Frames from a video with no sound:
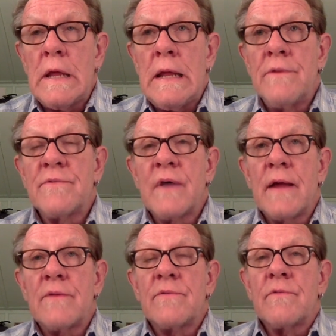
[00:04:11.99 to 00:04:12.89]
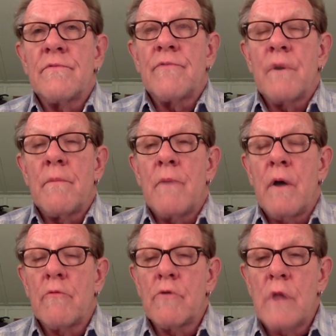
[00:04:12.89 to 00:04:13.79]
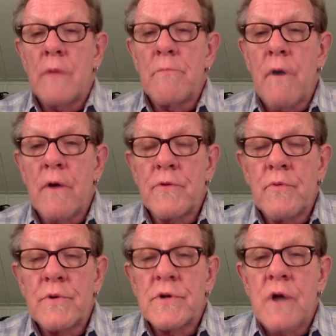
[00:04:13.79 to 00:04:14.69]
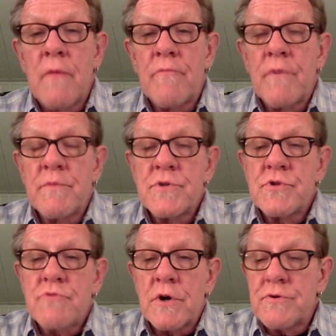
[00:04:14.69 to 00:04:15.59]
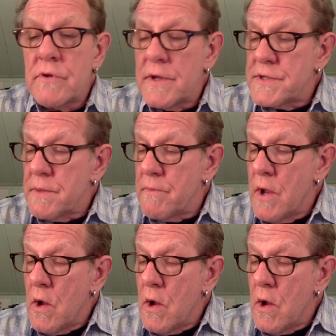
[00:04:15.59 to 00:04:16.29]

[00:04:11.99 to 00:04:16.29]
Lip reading: insights from Roland Barthes, which come from structuralism,